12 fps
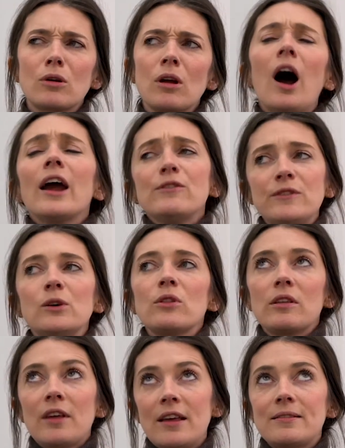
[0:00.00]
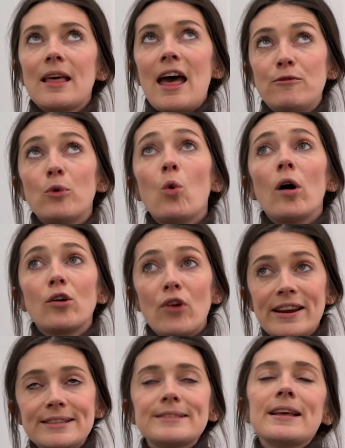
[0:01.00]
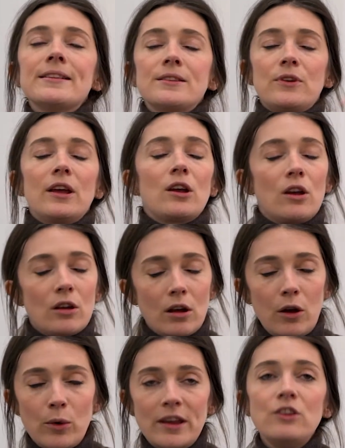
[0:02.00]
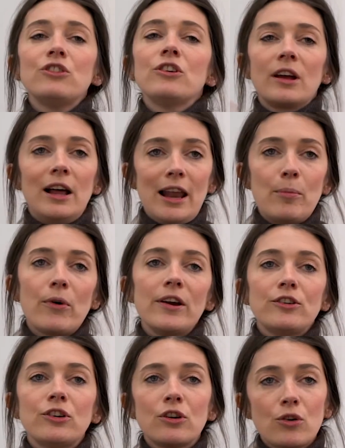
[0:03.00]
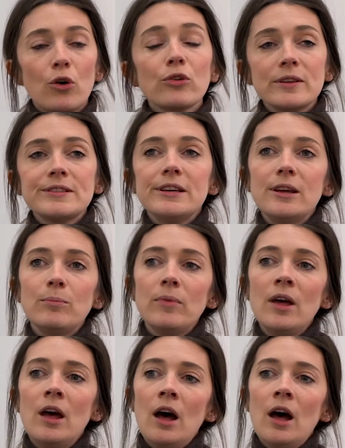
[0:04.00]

I feel that there's therefore a greater sense of like cohesion and collaboration across the team.